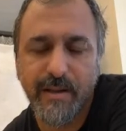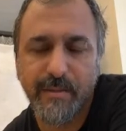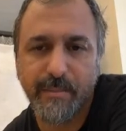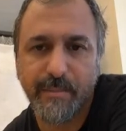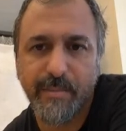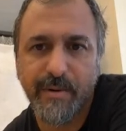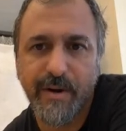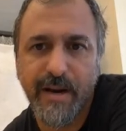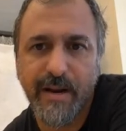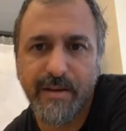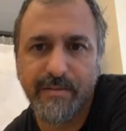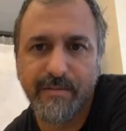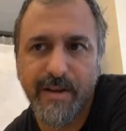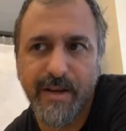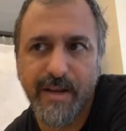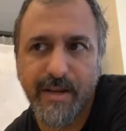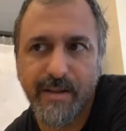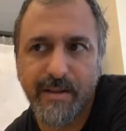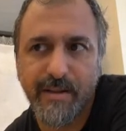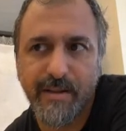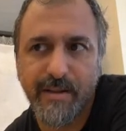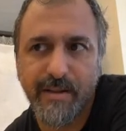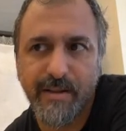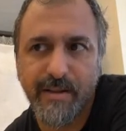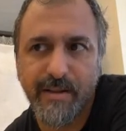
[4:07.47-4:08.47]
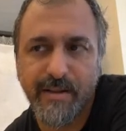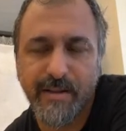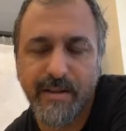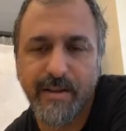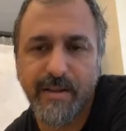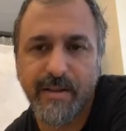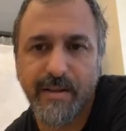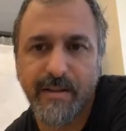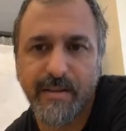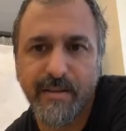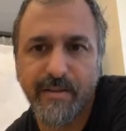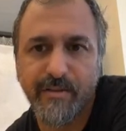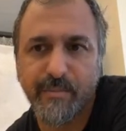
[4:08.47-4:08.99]
private
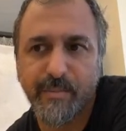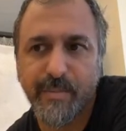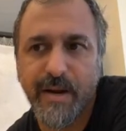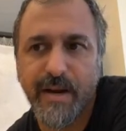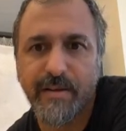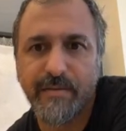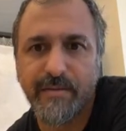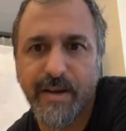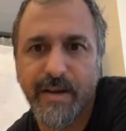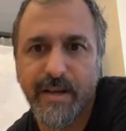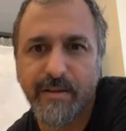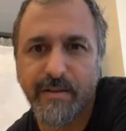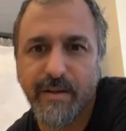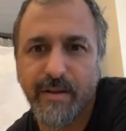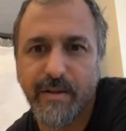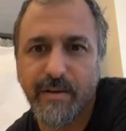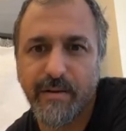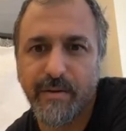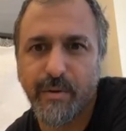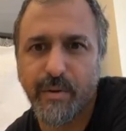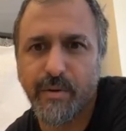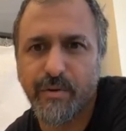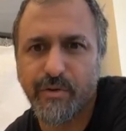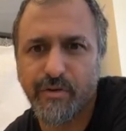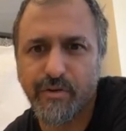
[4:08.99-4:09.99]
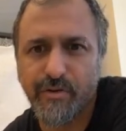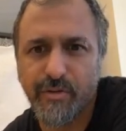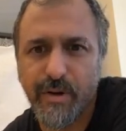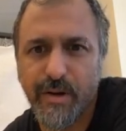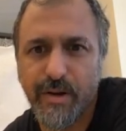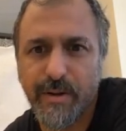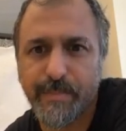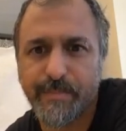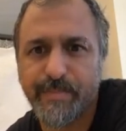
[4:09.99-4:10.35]
Hochschule,